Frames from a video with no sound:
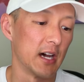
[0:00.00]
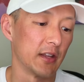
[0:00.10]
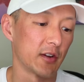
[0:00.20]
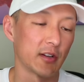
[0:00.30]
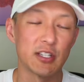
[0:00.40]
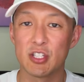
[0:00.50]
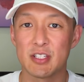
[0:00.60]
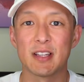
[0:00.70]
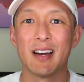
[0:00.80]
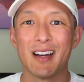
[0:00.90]
There is
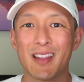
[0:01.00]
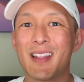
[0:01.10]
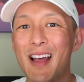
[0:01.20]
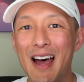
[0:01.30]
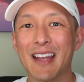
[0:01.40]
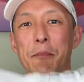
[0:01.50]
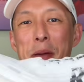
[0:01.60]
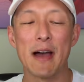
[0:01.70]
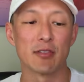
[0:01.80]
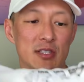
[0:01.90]
just a lot of
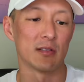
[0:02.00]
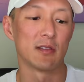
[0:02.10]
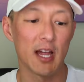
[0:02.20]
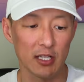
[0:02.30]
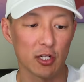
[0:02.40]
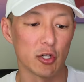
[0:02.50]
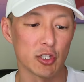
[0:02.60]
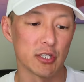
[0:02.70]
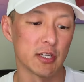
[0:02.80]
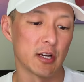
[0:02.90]
bounce, a lot of
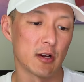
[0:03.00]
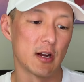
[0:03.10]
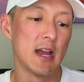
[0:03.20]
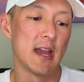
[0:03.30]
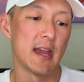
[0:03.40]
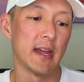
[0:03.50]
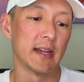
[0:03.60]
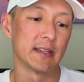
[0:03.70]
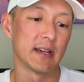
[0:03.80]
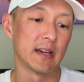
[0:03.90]
cushion here,
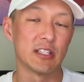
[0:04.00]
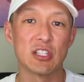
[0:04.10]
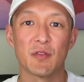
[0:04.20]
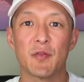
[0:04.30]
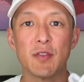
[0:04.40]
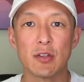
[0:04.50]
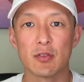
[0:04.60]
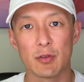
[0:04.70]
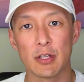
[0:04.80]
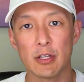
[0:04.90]
and it just feels
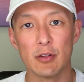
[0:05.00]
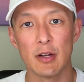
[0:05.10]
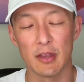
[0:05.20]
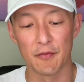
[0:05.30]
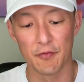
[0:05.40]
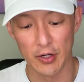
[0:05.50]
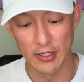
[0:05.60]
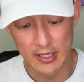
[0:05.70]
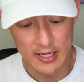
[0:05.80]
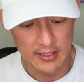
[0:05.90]
really good on the foot.
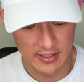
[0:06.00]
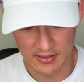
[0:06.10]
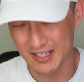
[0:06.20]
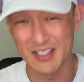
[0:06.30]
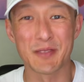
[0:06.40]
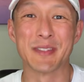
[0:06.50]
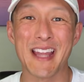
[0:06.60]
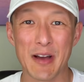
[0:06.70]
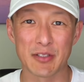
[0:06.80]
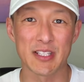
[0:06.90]
Now, kind of some
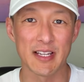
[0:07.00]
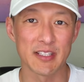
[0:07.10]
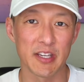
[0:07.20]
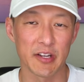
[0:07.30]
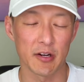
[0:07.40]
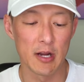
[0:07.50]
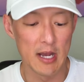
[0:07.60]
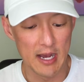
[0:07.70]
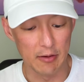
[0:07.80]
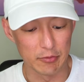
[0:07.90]
downsides here.
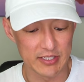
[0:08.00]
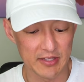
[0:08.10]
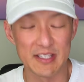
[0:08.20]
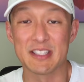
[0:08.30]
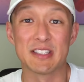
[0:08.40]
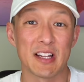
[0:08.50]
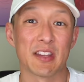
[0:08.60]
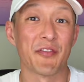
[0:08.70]
I will say this is not the